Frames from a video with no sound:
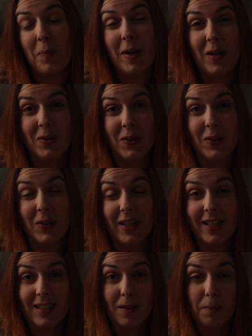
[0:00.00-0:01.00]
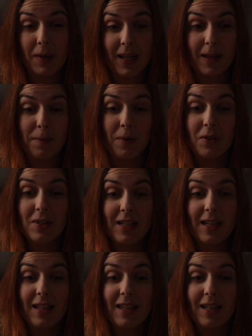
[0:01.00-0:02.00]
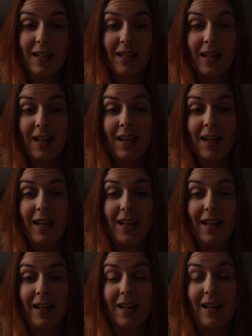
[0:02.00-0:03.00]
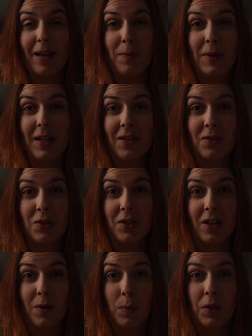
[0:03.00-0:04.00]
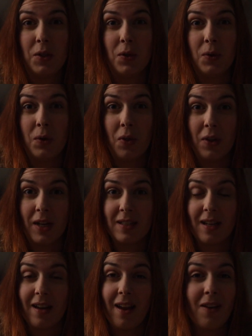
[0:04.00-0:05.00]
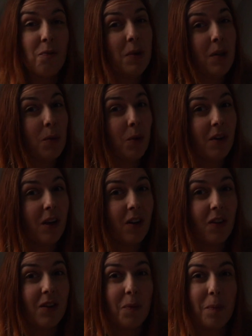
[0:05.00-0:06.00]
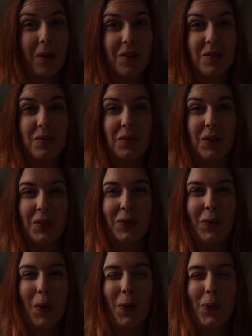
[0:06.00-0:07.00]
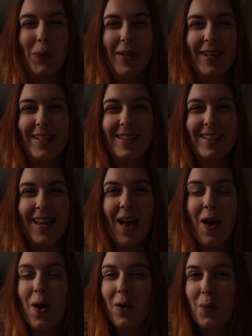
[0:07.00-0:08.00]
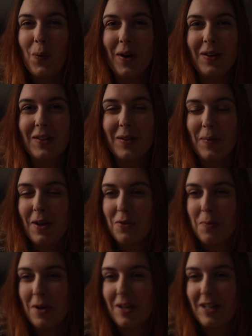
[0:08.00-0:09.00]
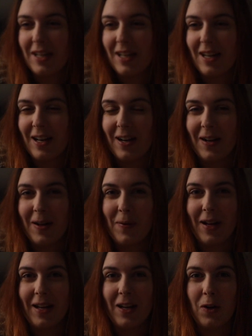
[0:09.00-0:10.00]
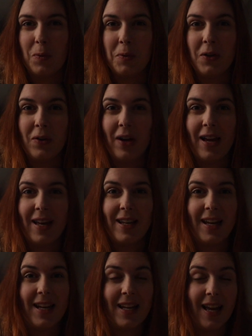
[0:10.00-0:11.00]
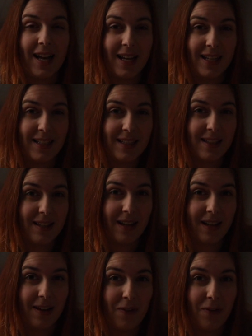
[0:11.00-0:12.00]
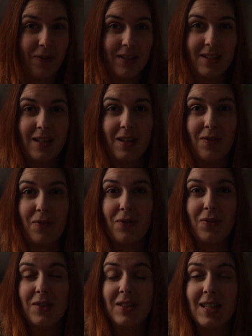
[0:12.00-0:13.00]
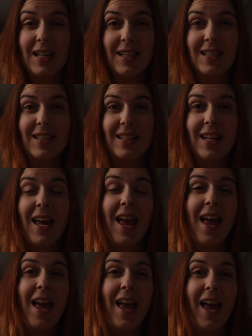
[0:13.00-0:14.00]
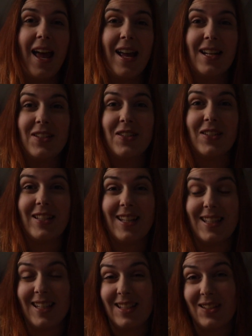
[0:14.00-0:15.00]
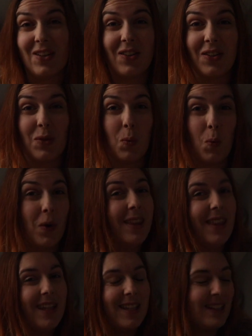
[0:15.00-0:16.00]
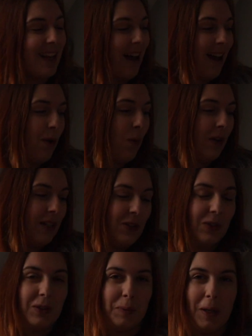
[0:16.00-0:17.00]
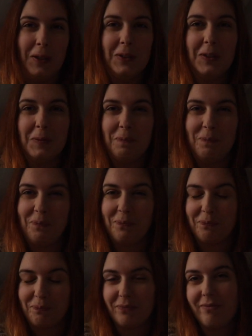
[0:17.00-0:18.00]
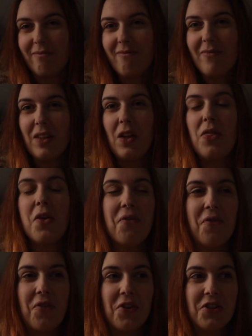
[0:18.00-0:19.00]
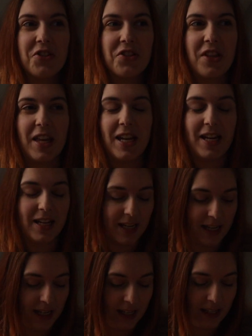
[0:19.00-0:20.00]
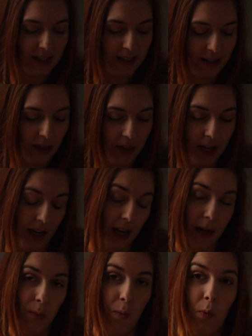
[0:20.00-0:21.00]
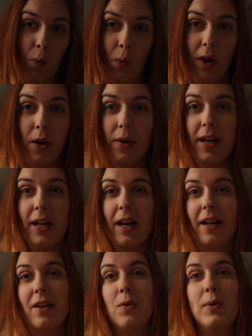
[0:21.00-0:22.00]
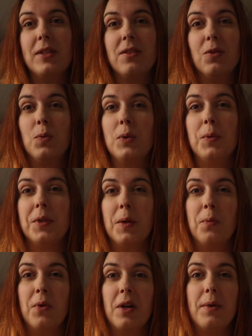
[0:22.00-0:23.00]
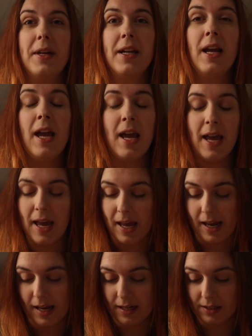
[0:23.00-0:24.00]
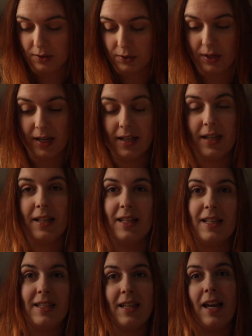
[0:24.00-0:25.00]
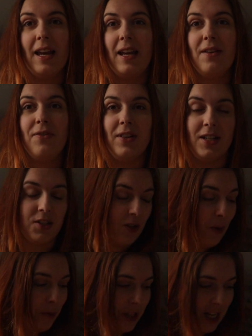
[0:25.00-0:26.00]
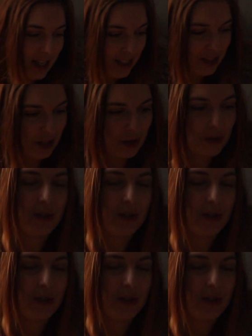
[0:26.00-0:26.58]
about all the things I make, mostly knitting, and I am here to share with you the things I have been working on the past few weeks. Welcome everybody, I hope you had a nice festive season, and just let's get started with the things I want to talk about. The first thing is the thing I'm wearing. I always start with what I'm wearing, and today that is a finished object, so